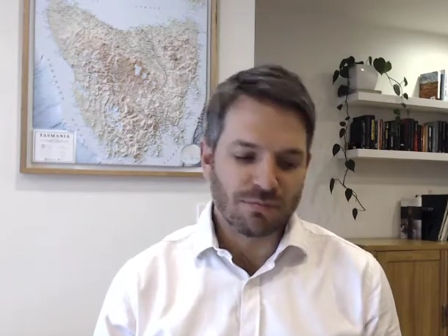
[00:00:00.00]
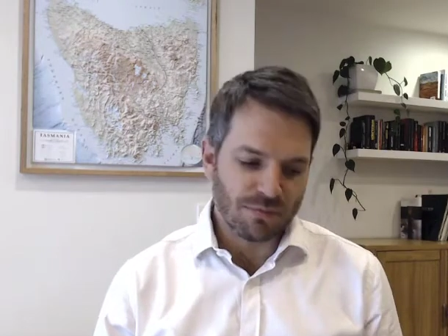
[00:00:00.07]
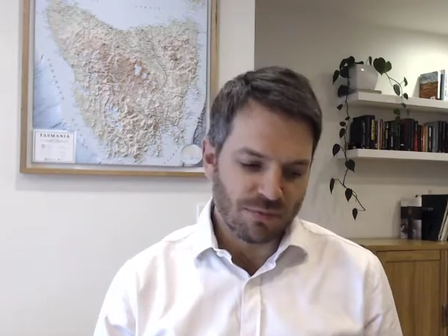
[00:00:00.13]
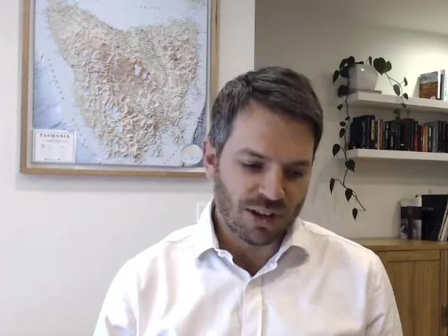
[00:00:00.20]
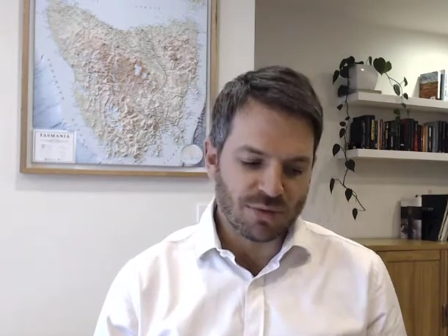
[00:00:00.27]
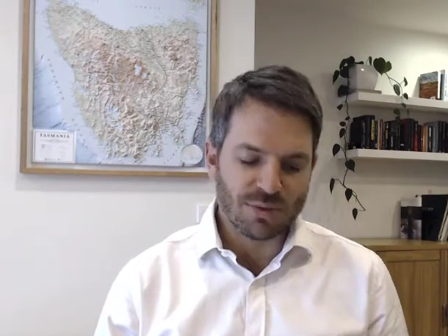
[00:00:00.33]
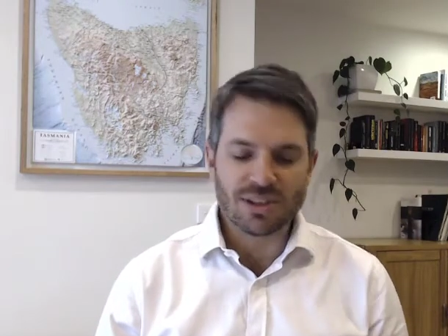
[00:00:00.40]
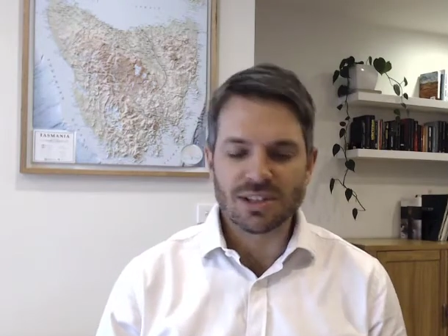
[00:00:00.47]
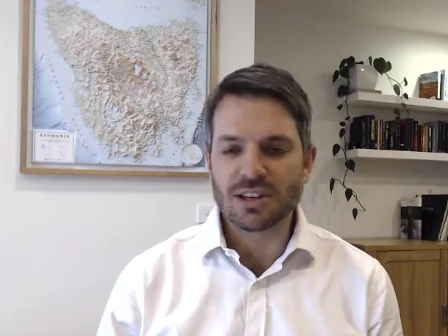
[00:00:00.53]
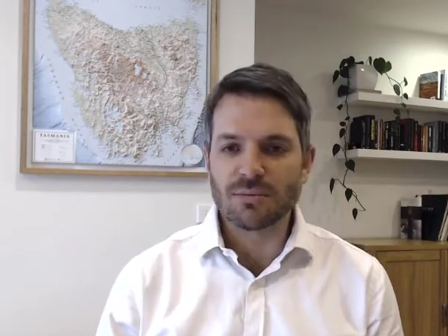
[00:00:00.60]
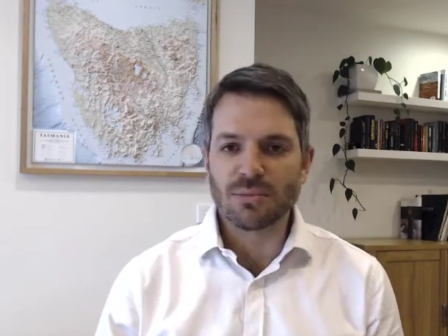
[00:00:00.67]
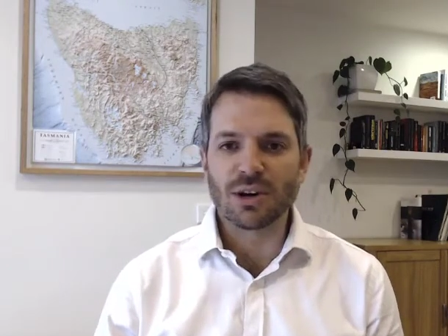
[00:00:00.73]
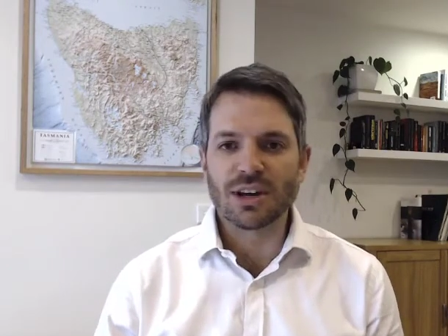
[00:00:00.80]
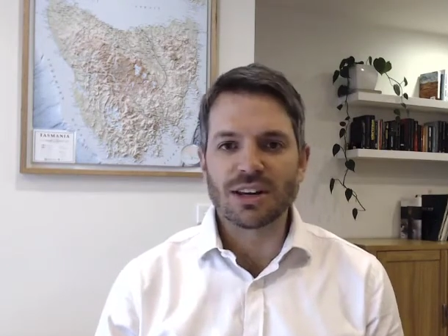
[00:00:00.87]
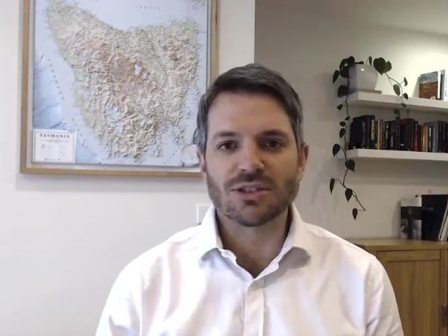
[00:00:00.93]
these ones can
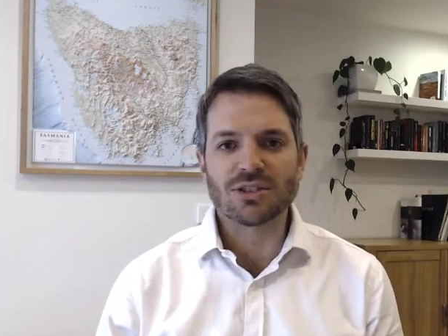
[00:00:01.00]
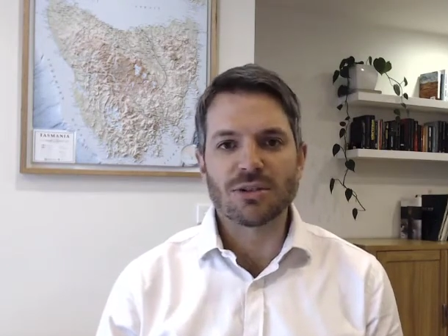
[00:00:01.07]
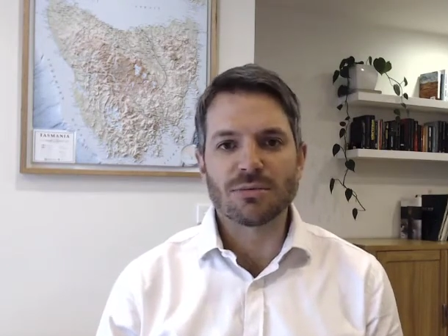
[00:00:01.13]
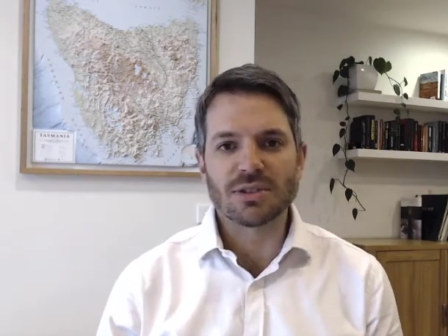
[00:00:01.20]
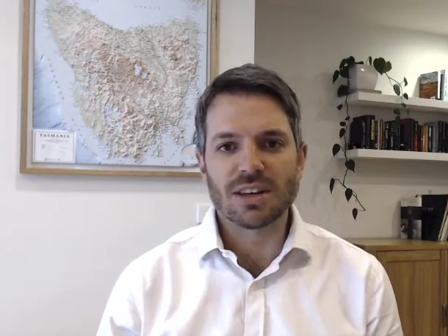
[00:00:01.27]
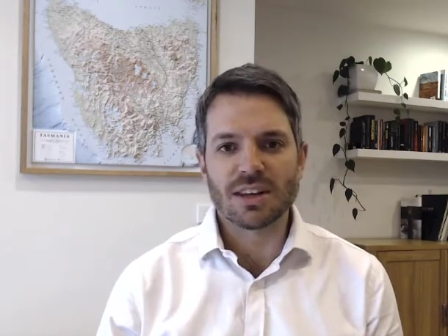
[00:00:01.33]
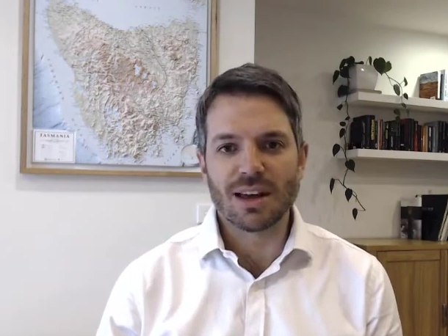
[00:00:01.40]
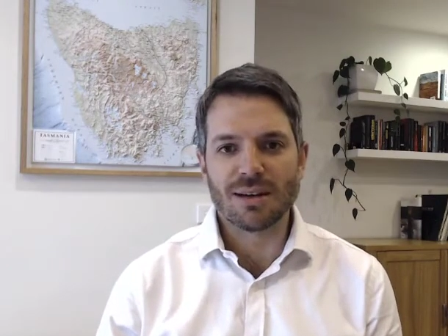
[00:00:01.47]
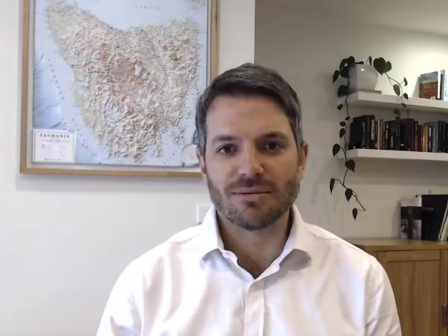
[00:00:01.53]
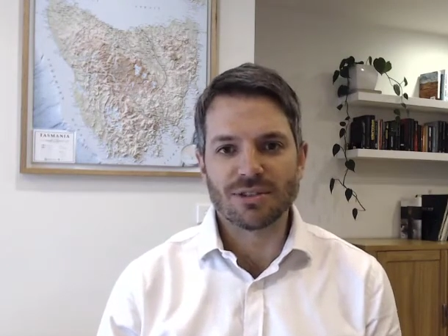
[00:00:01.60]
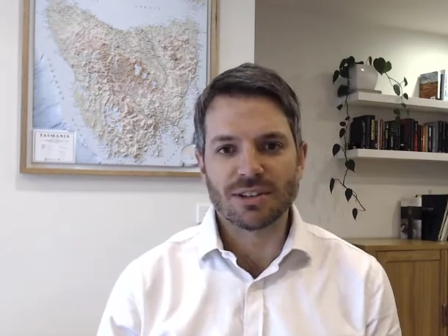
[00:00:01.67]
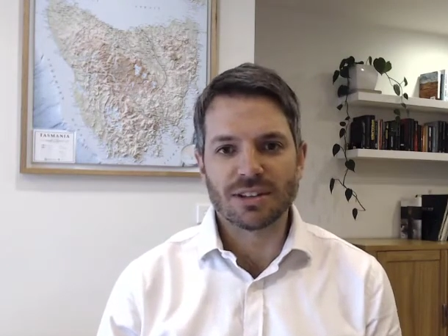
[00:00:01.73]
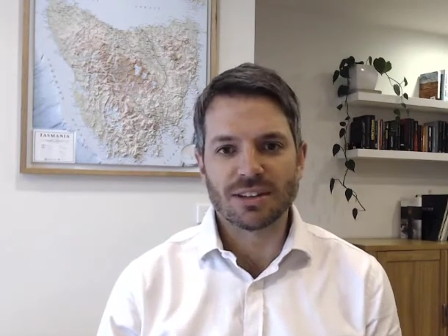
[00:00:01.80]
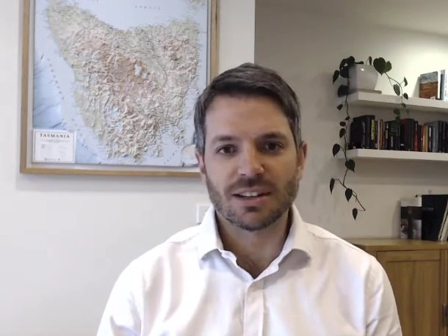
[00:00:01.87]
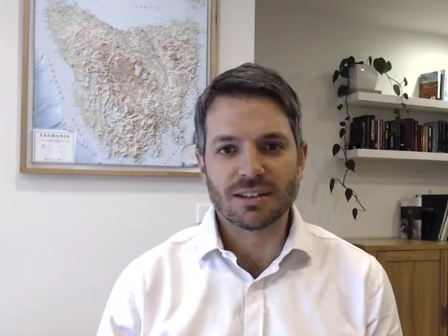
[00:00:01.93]
bring in terms of the
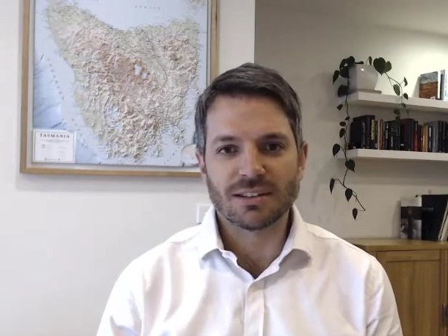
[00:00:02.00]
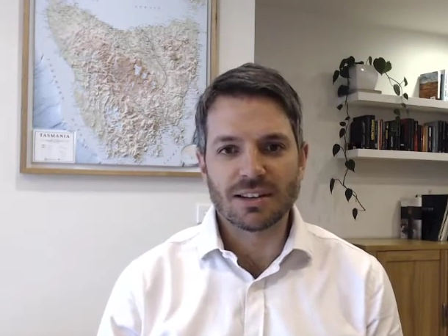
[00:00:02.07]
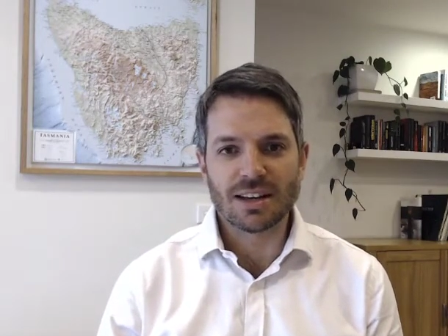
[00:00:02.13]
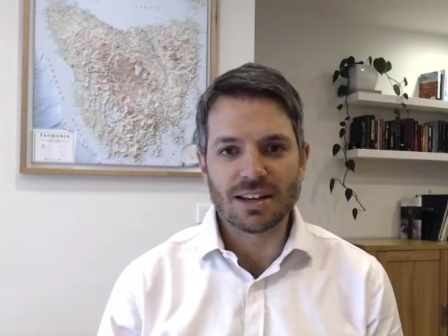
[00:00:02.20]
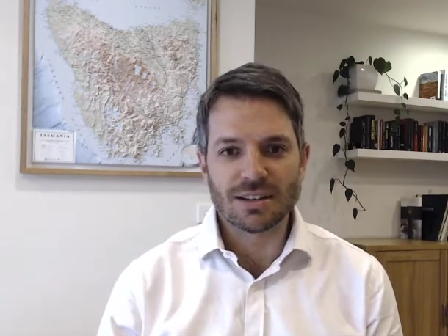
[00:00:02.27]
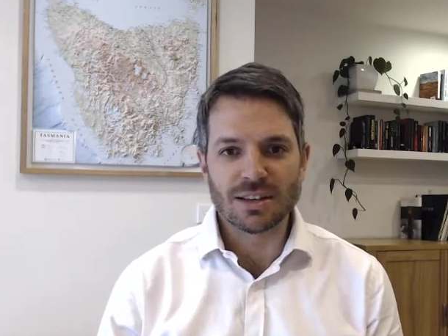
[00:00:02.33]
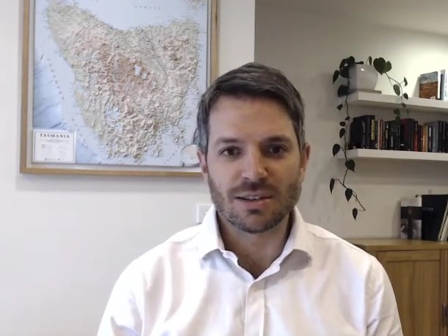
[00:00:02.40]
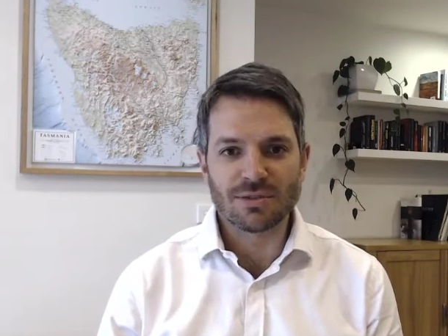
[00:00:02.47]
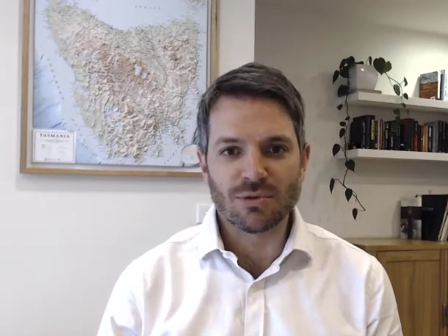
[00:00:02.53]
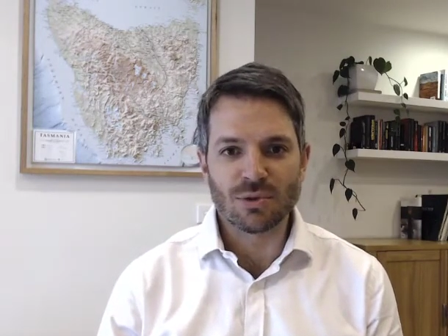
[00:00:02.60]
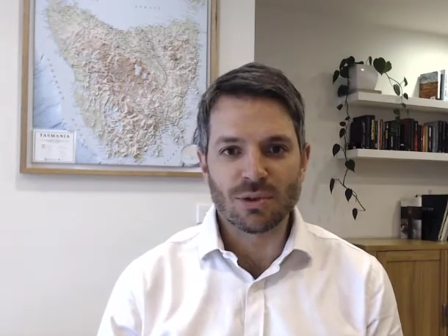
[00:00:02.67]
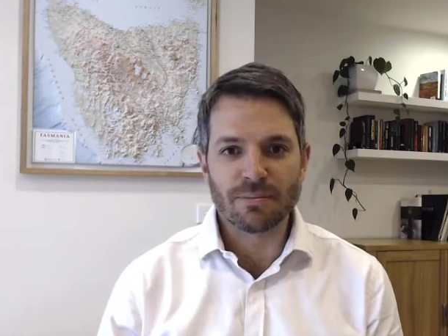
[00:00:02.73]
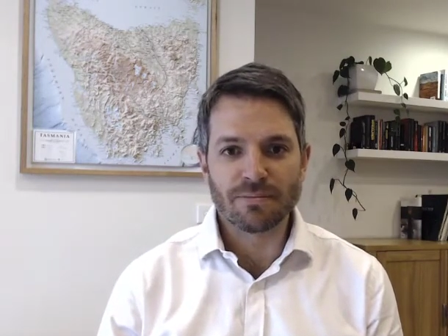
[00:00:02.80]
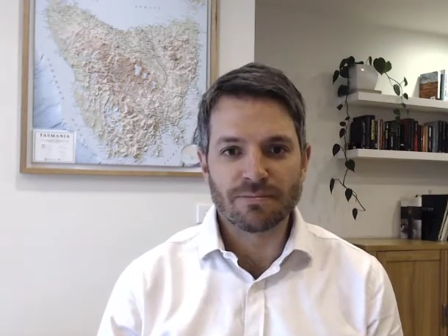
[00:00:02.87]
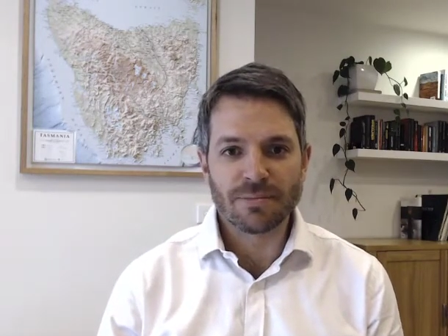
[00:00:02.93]
comfort that exists for
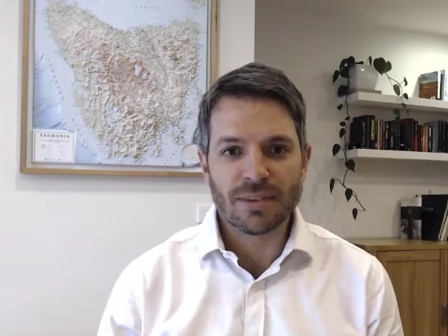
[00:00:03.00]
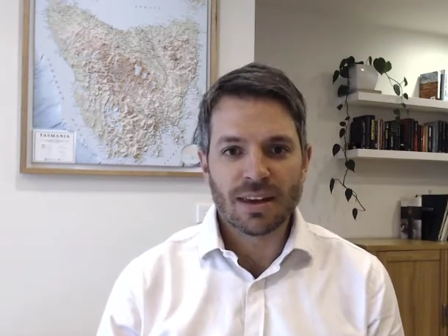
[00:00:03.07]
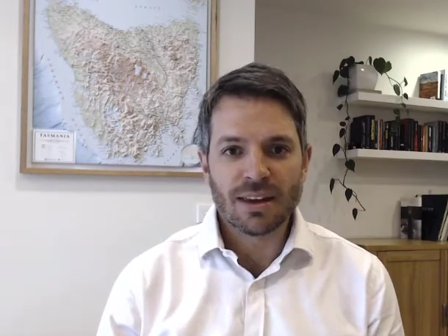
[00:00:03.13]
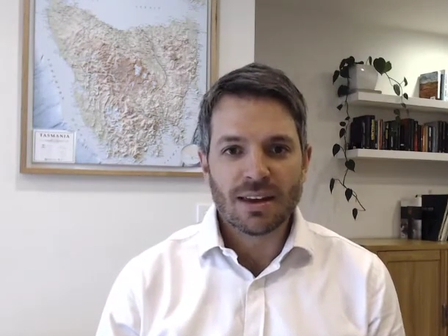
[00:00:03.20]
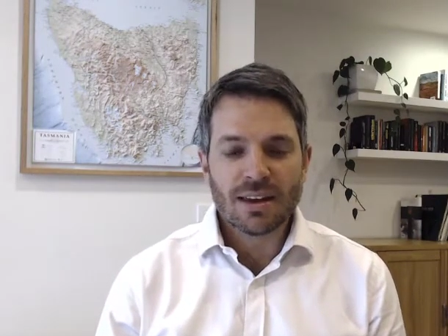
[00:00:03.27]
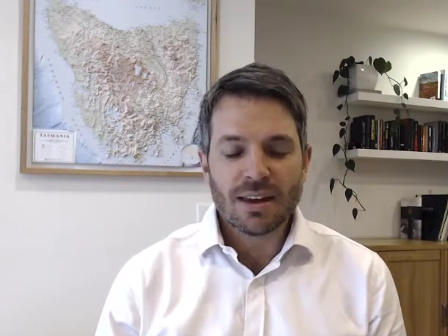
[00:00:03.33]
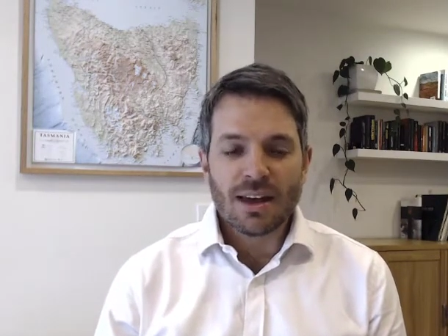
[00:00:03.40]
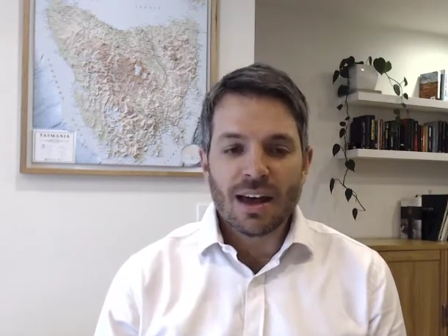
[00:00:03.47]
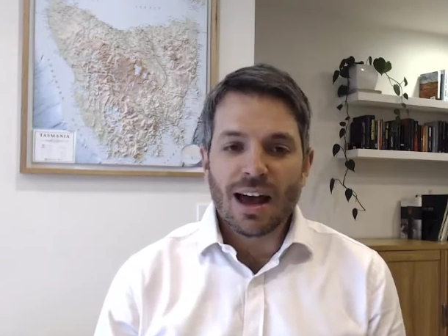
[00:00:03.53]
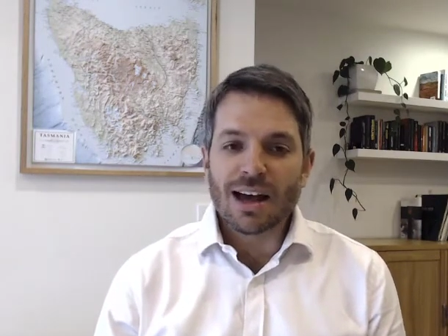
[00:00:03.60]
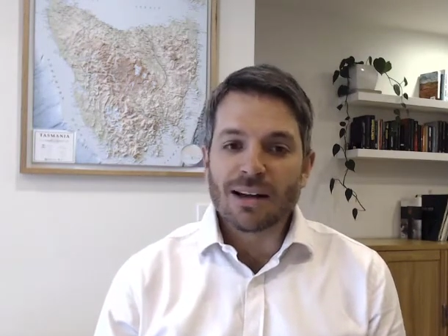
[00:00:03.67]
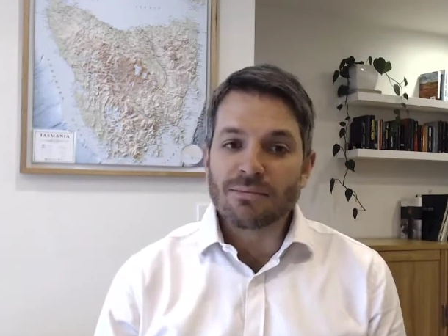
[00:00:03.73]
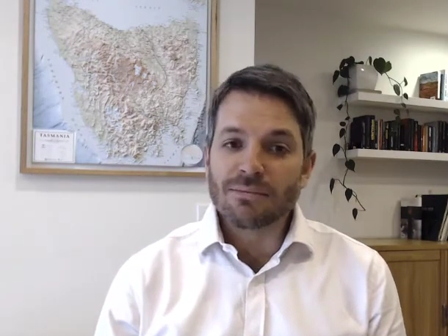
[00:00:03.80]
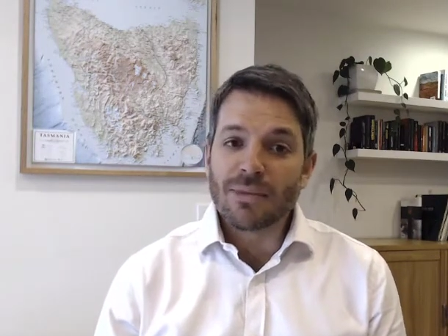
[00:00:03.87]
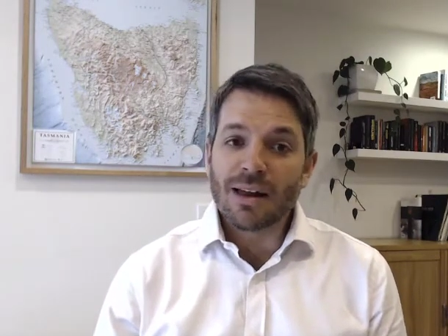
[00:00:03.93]
them.